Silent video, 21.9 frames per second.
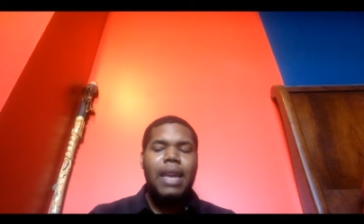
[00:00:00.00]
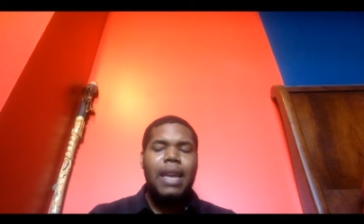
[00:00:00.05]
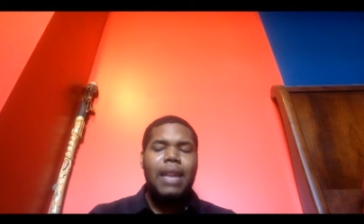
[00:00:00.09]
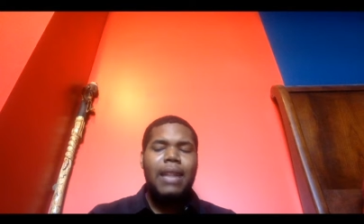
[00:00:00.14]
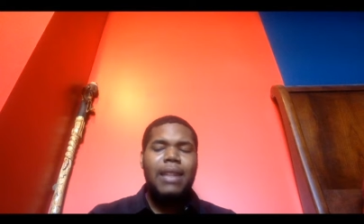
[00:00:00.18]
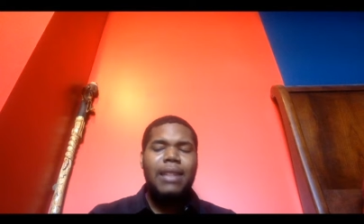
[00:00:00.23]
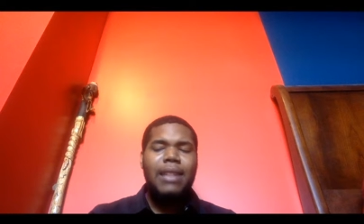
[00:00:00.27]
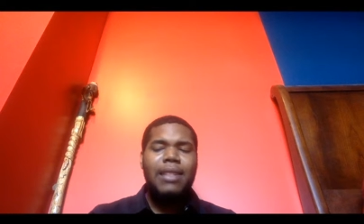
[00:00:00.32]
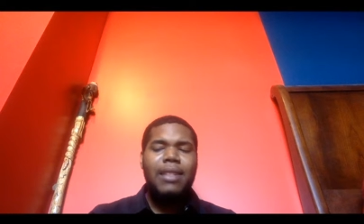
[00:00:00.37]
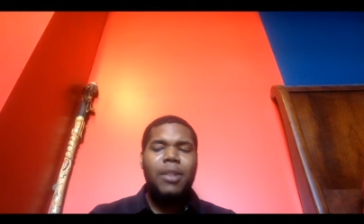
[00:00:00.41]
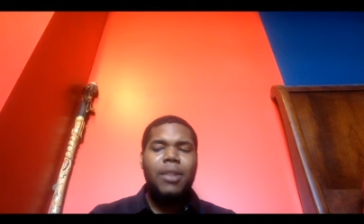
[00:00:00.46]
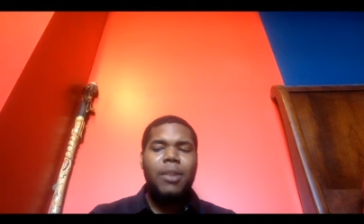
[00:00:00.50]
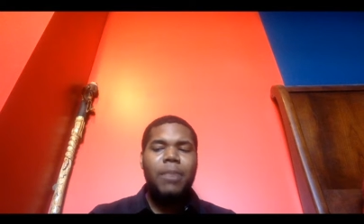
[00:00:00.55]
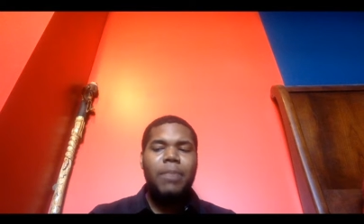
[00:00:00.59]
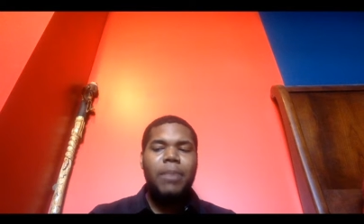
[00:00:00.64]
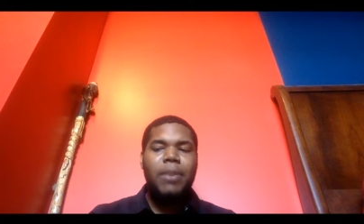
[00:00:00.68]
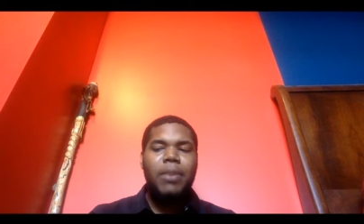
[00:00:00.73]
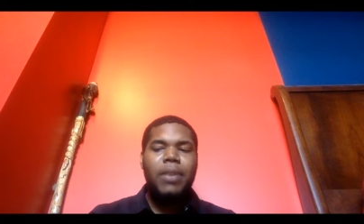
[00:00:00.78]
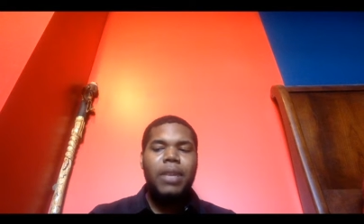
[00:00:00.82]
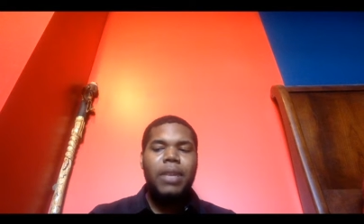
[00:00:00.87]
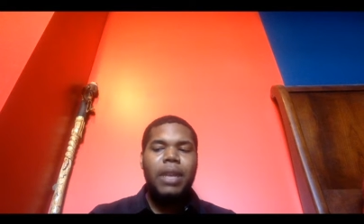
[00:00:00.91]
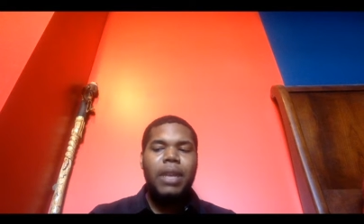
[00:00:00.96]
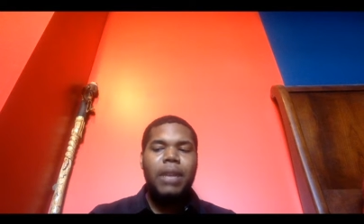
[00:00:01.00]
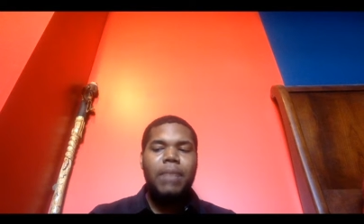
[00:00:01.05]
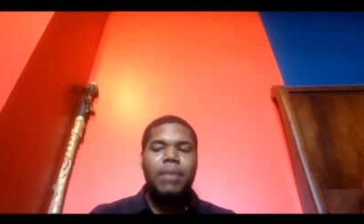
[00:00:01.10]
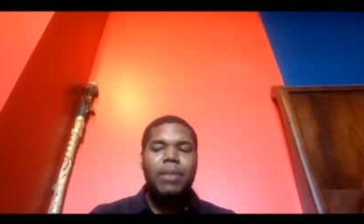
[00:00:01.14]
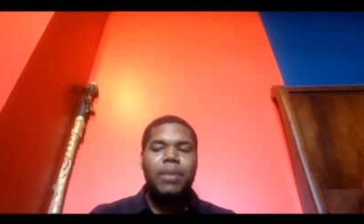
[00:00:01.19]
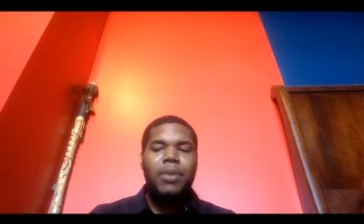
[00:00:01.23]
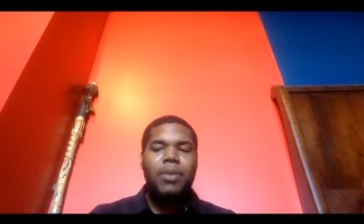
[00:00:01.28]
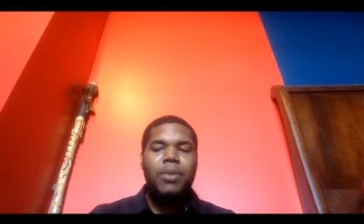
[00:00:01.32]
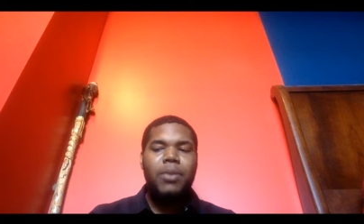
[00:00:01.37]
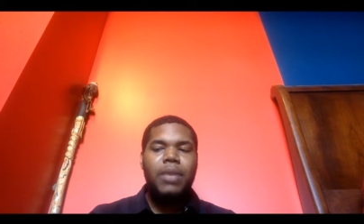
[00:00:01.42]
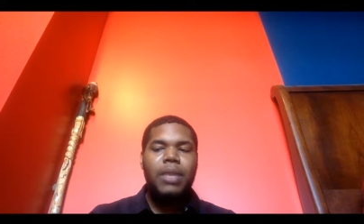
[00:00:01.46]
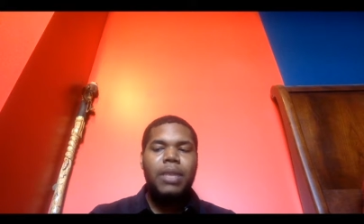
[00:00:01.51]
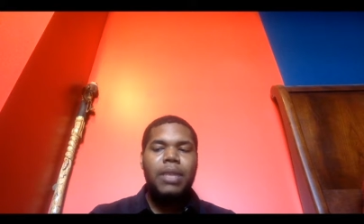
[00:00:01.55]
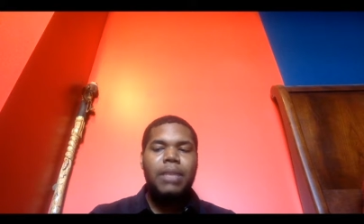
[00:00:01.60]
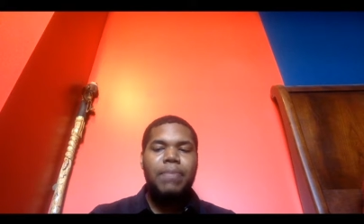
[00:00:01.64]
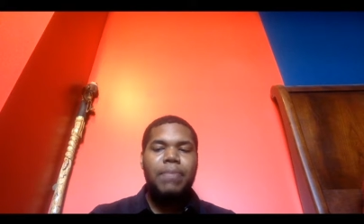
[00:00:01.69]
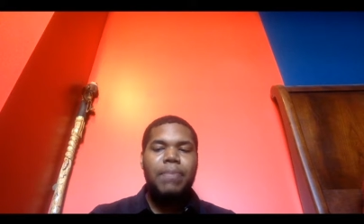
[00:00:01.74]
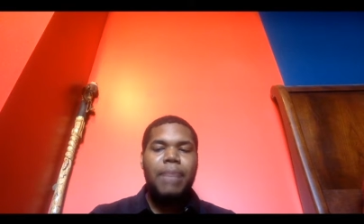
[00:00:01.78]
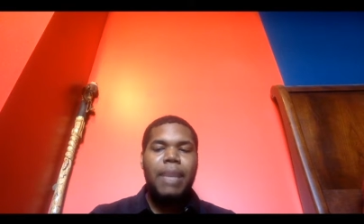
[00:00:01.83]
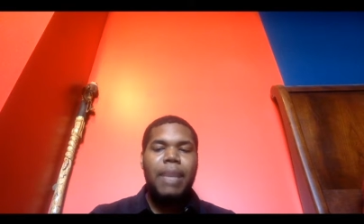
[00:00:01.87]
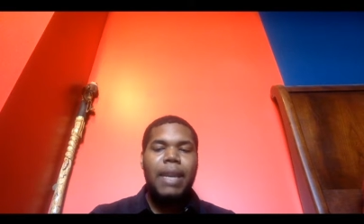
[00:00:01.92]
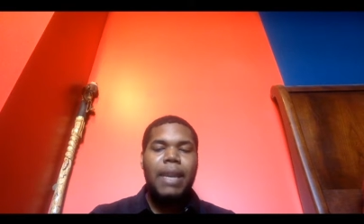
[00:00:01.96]
And this is all building up to this
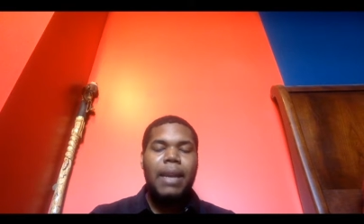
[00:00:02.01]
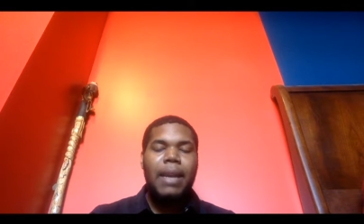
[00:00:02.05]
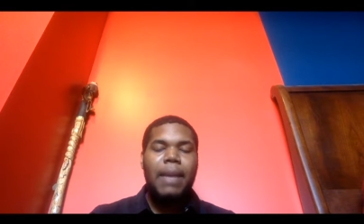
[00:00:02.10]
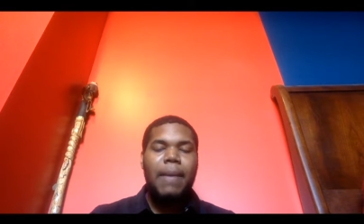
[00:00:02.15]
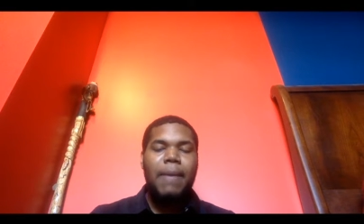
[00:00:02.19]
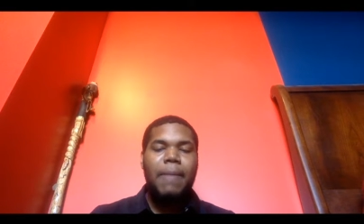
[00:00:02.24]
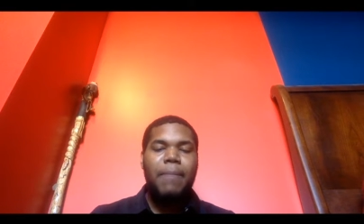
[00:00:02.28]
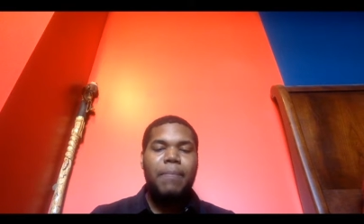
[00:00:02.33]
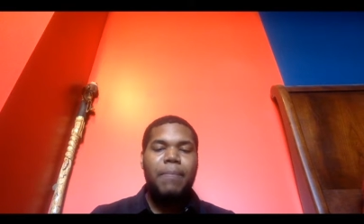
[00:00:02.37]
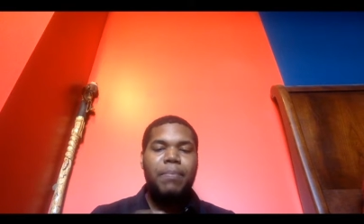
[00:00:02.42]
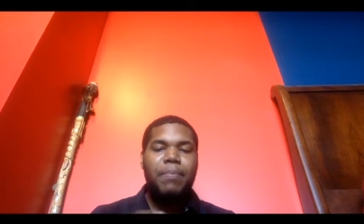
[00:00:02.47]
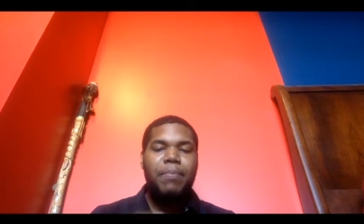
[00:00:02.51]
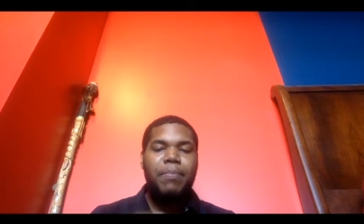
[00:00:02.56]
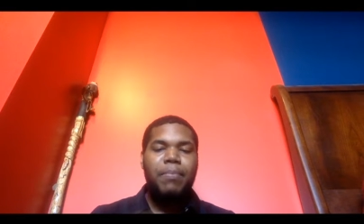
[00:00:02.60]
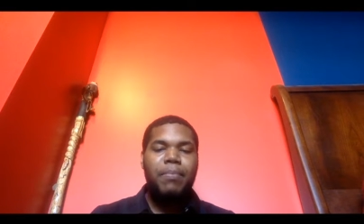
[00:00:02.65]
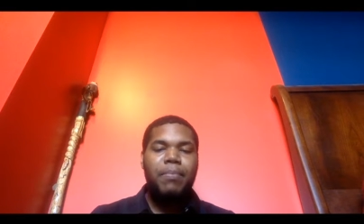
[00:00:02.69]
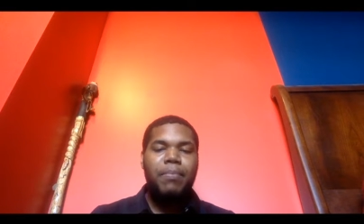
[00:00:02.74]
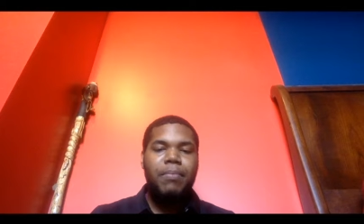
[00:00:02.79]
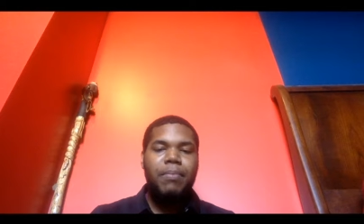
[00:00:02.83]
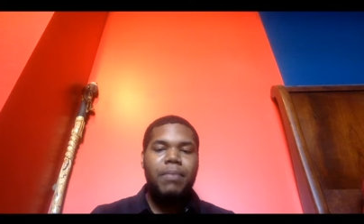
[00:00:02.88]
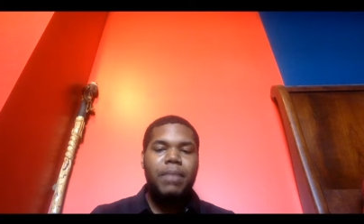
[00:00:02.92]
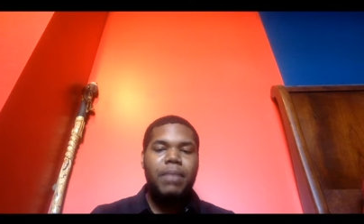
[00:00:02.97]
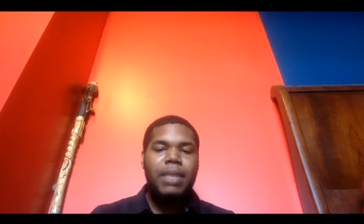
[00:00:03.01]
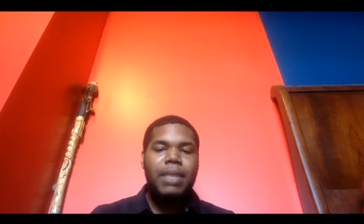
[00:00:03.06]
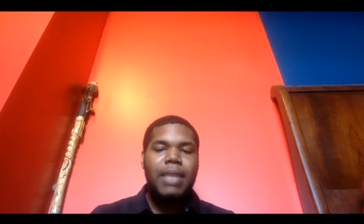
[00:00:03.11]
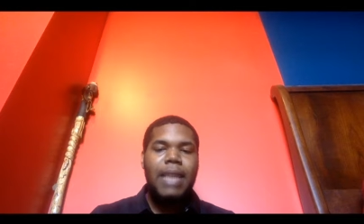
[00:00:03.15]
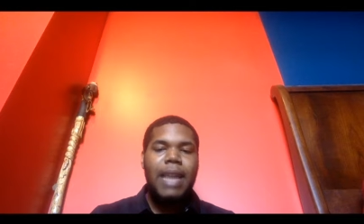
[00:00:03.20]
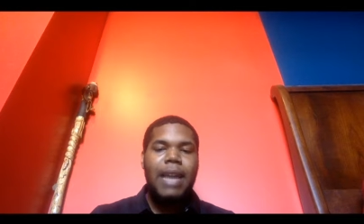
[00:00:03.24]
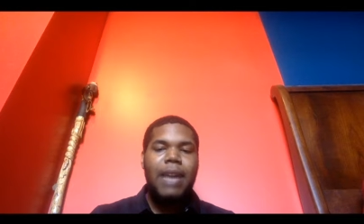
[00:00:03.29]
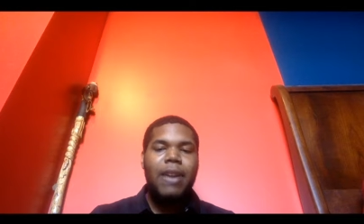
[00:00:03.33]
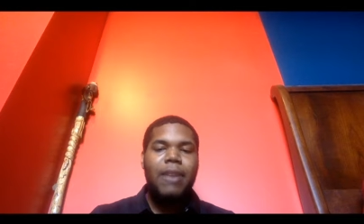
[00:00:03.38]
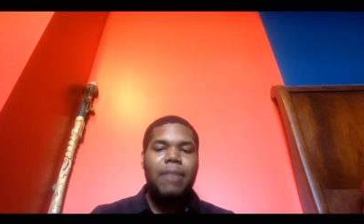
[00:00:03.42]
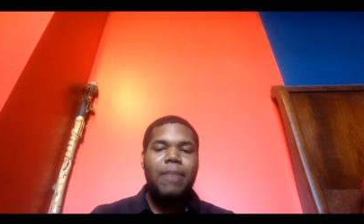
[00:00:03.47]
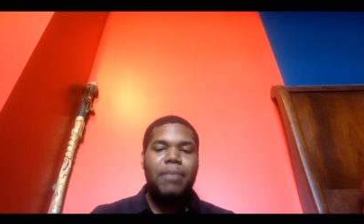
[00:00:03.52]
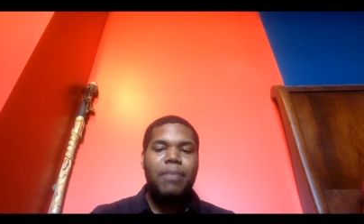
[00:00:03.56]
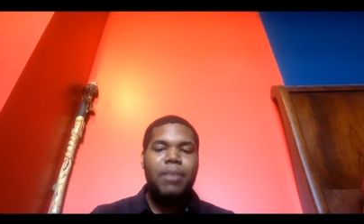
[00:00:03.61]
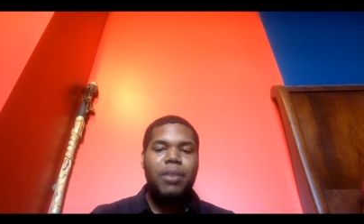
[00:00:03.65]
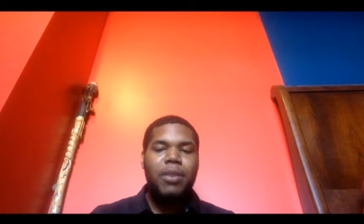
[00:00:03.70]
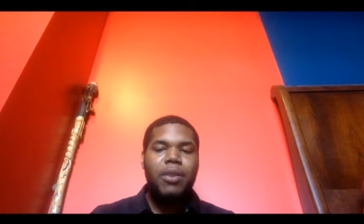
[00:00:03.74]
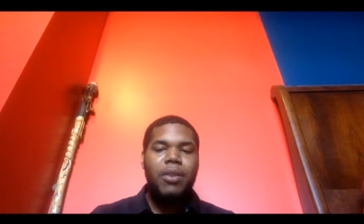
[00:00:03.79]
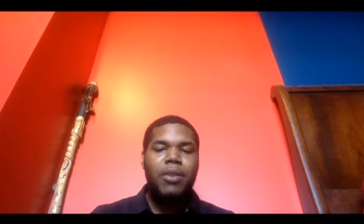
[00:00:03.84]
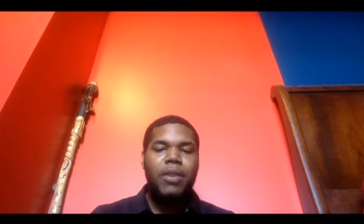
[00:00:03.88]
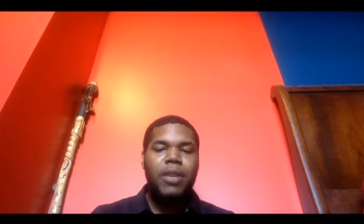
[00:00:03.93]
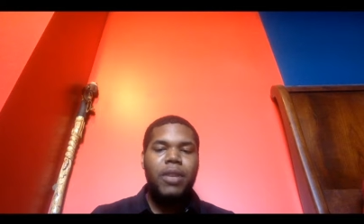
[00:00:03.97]
big Saturn
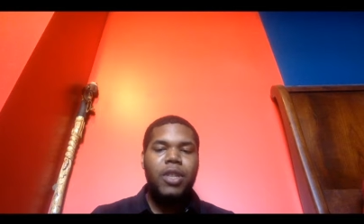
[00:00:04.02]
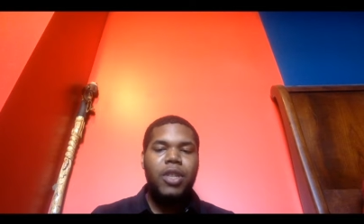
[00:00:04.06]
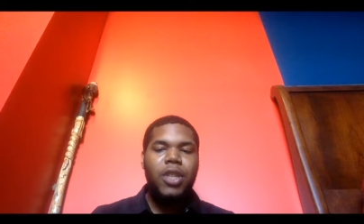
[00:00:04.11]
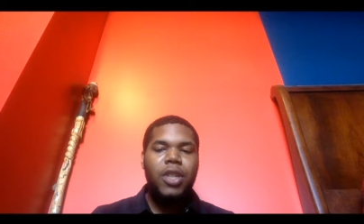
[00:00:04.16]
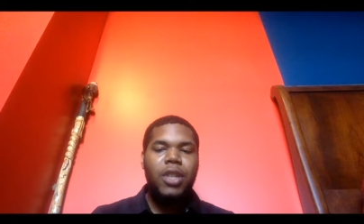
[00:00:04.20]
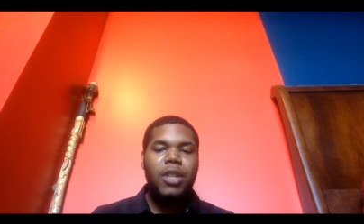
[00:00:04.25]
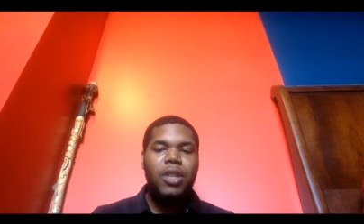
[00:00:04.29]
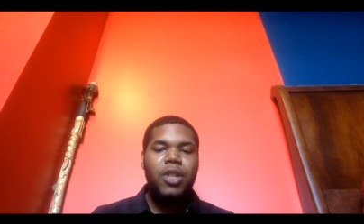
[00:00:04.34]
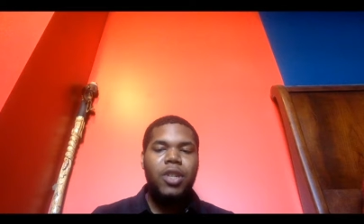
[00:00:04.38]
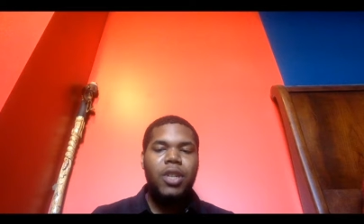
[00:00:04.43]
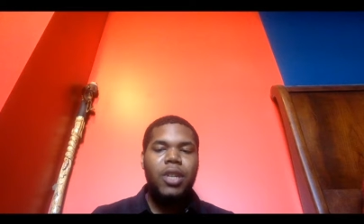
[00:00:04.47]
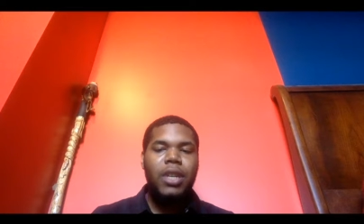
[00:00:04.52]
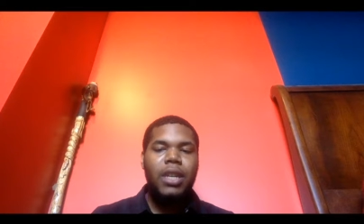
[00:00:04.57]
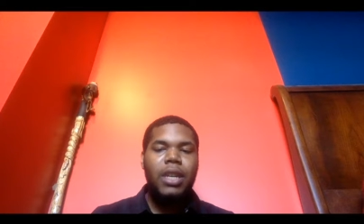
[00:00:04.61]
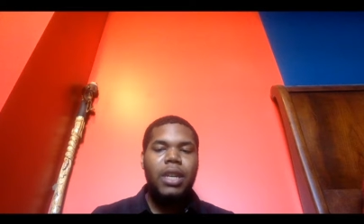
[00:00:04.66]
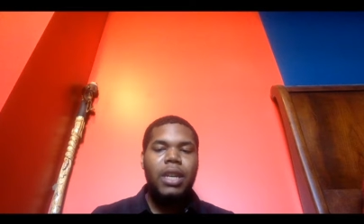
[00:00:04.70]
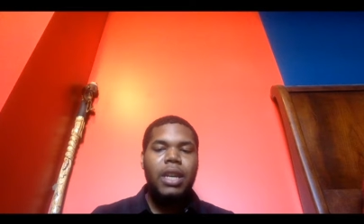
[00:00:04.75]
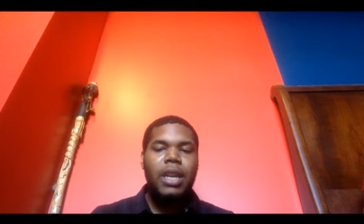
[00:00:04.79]
Pluto conjunction